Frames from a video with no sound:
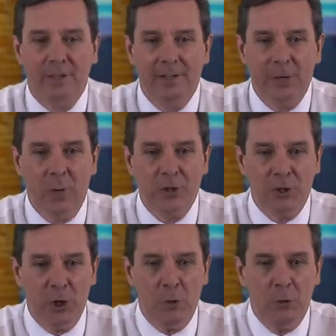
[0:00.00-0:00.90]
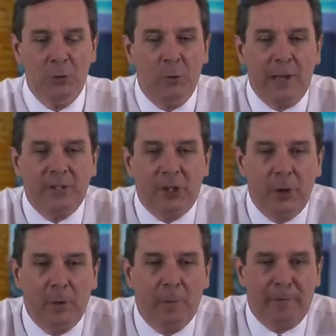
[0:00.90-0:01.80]
He wants you to
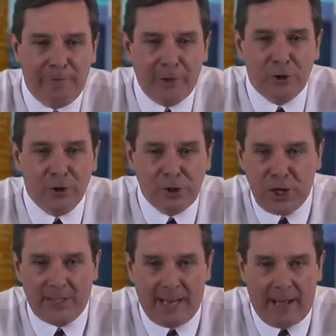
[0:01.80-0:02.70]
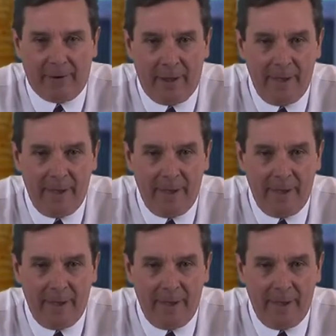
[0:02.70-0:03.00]
execute a professional shutdown,